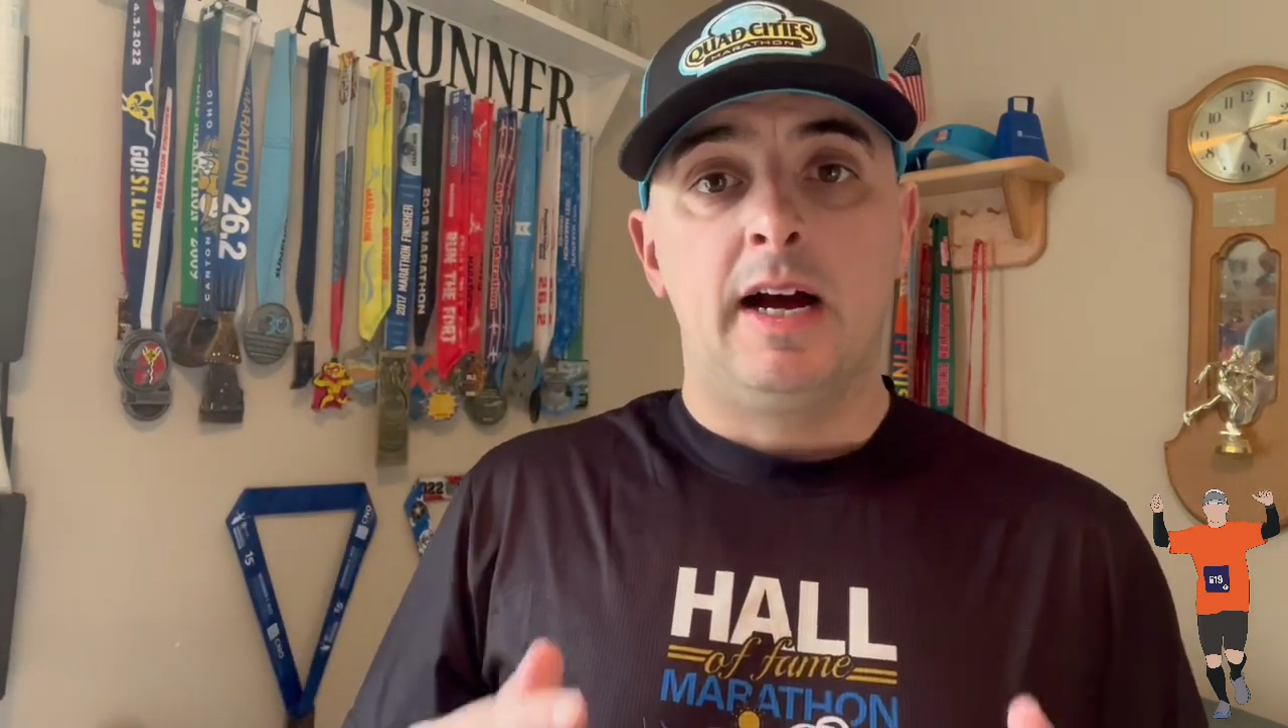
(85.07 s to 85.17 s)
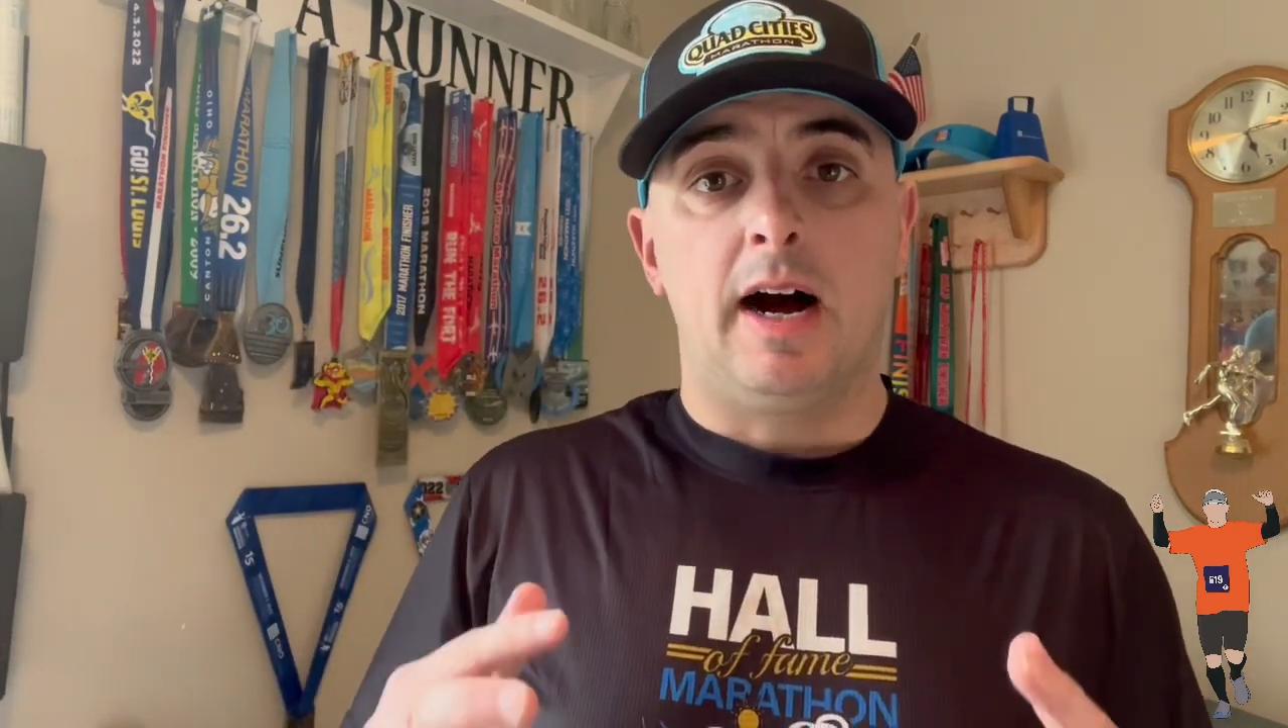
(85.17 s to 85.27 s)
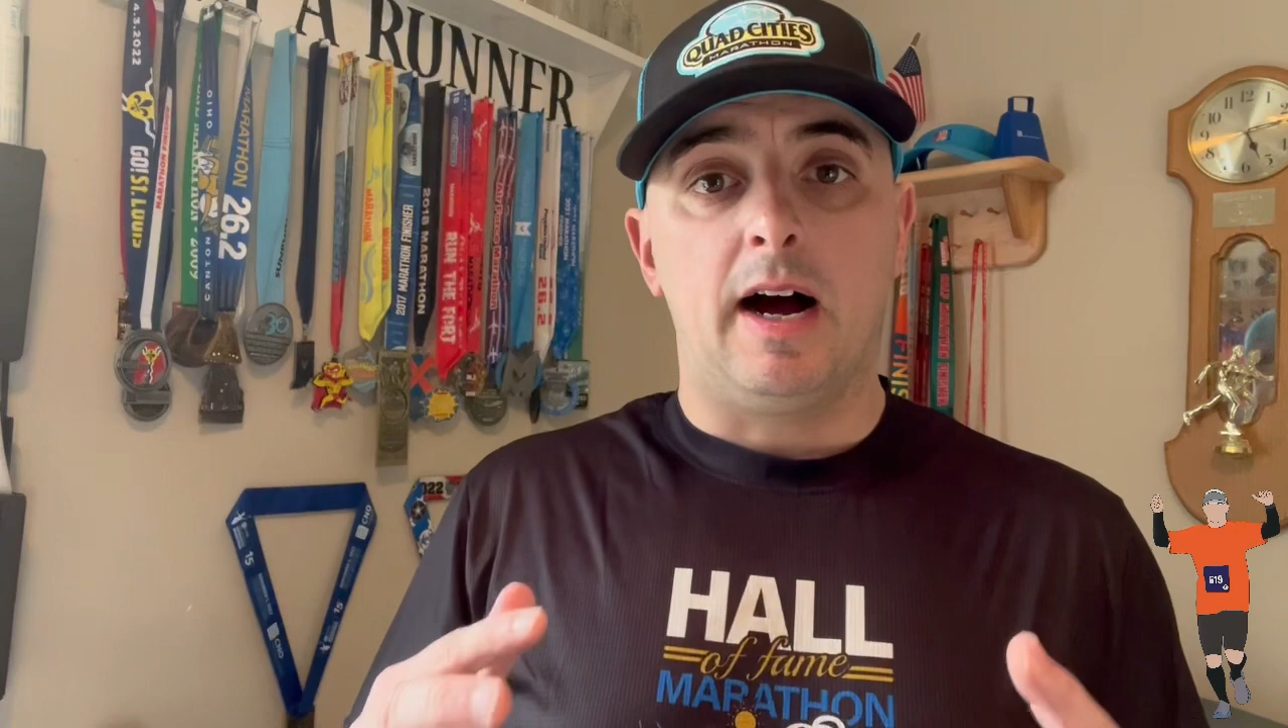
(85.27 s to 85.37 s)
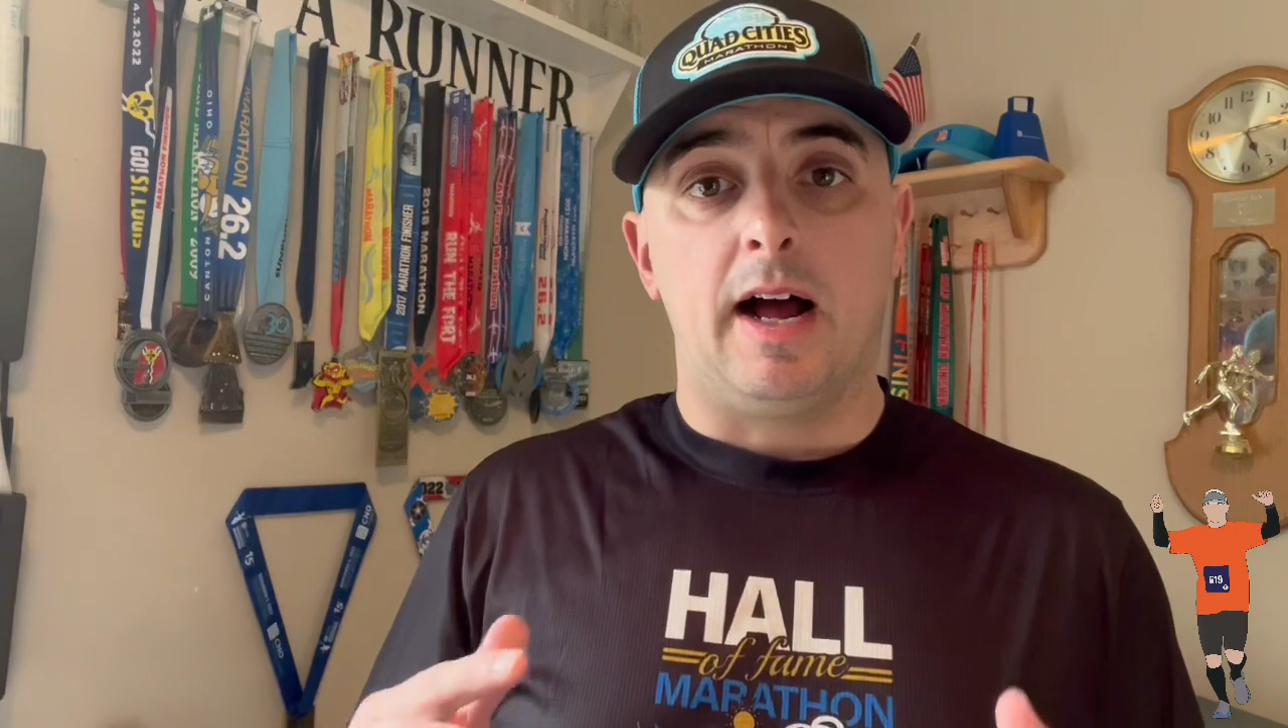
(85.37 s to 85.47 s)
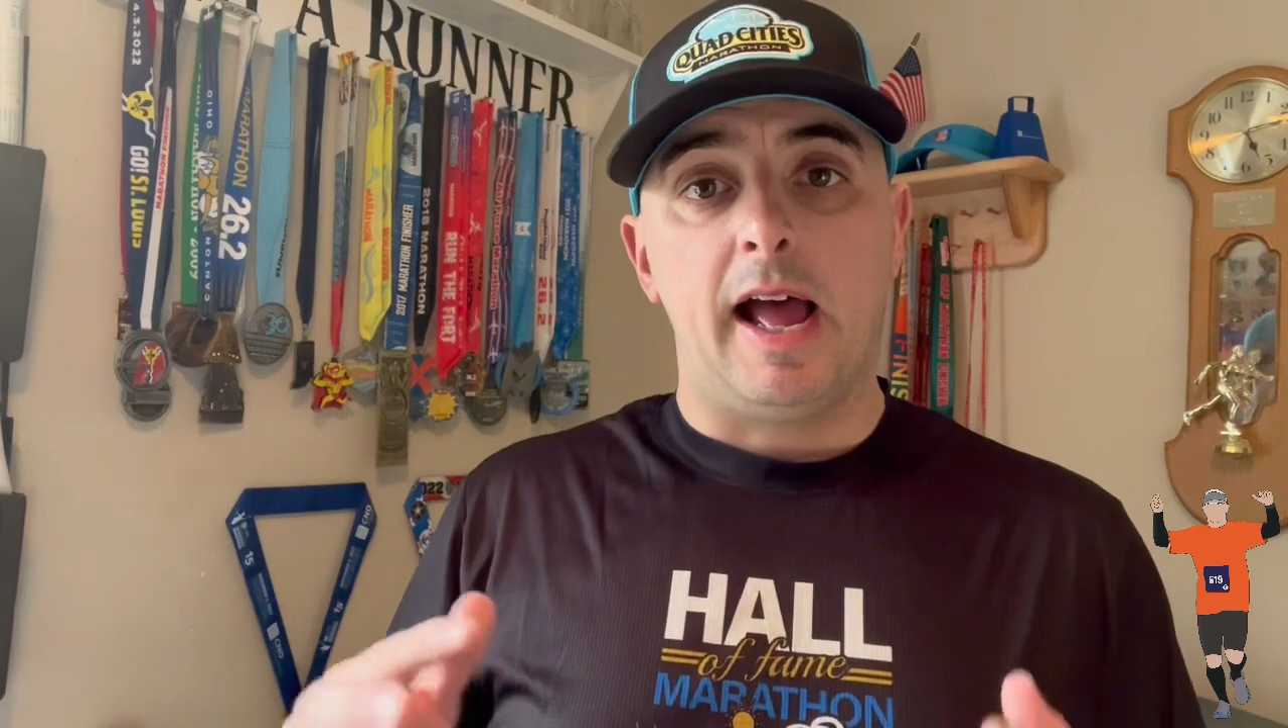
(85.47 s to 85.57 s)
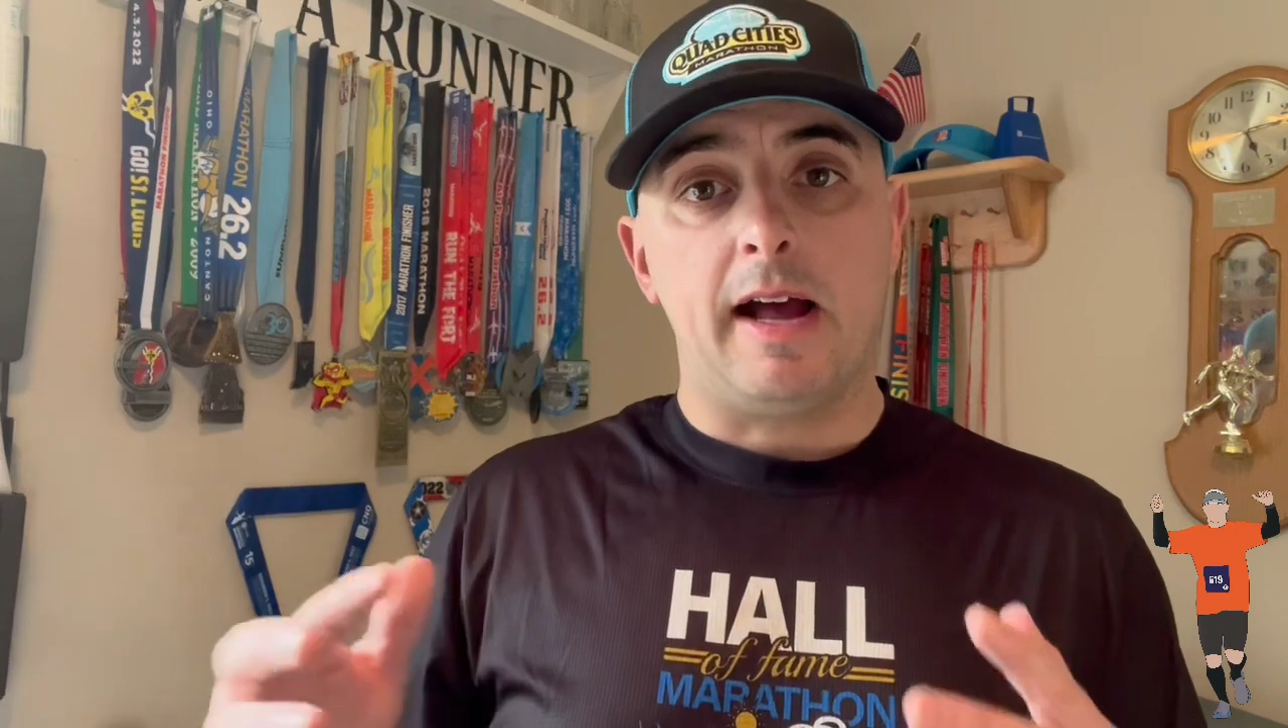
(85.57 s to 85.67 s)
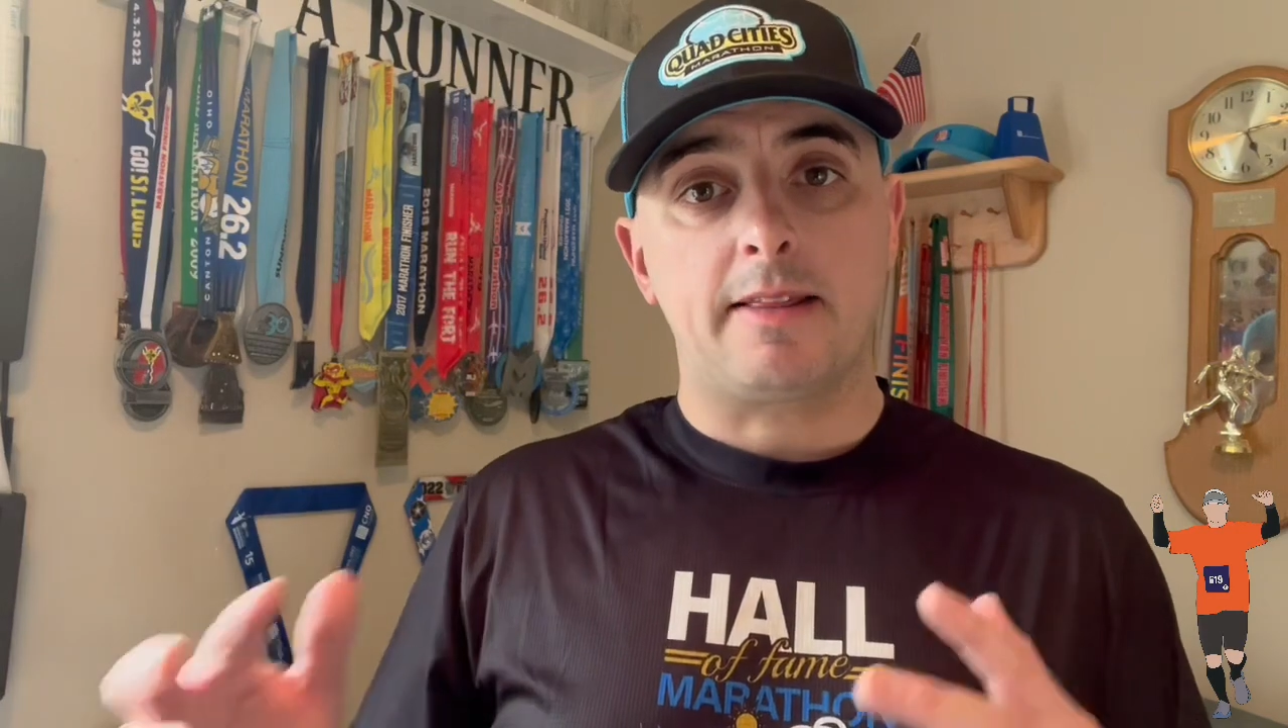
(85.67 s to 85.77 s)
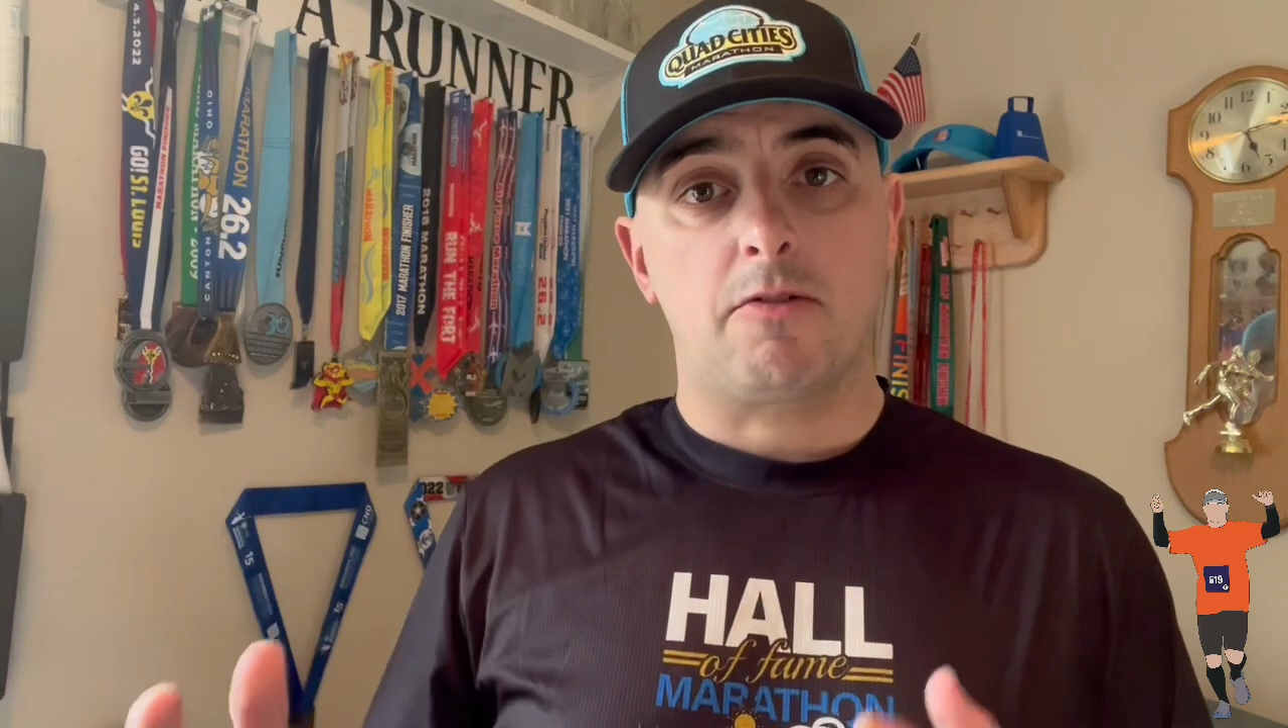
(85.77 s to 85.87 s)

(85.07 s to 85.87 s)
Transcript: at